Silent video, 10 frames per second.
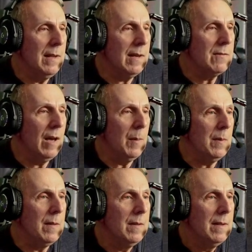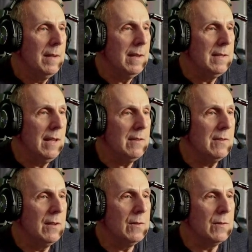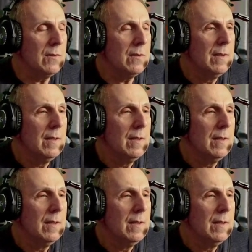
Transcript: next couple. Test those.